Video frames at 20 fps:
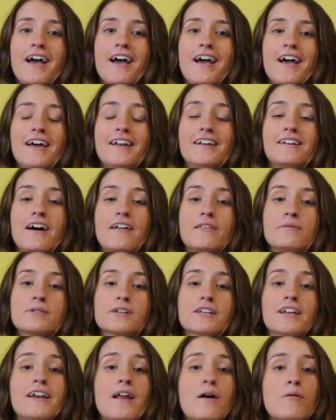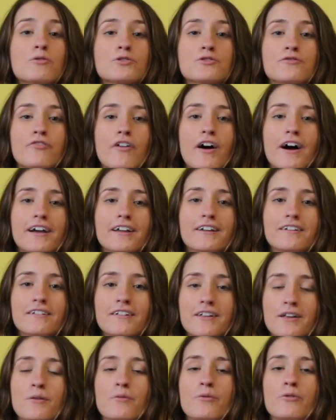And at the beginning I was fine,
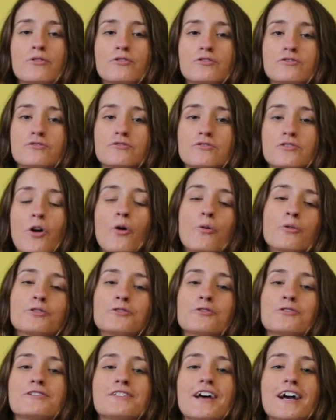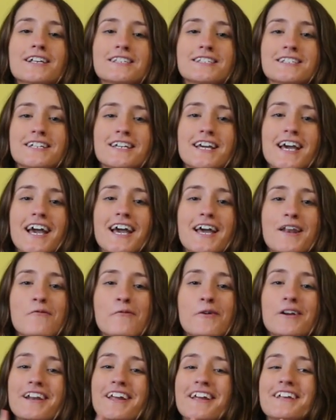he was going to the taxi,
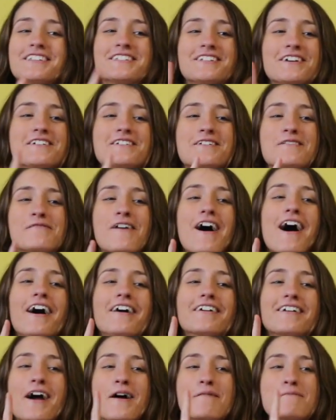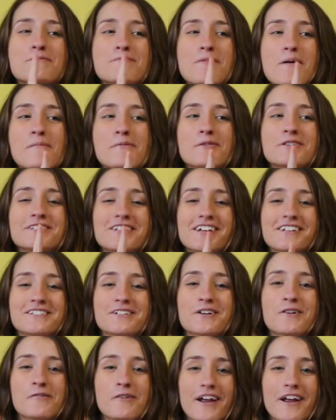and when he turned around I remember
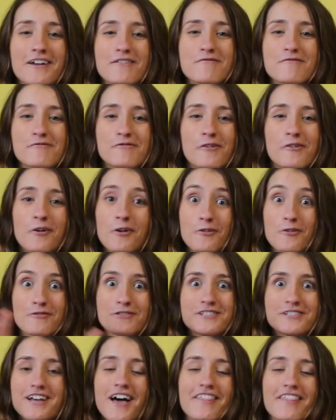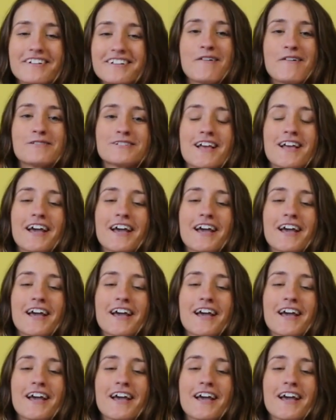started crying all of a sudden. I was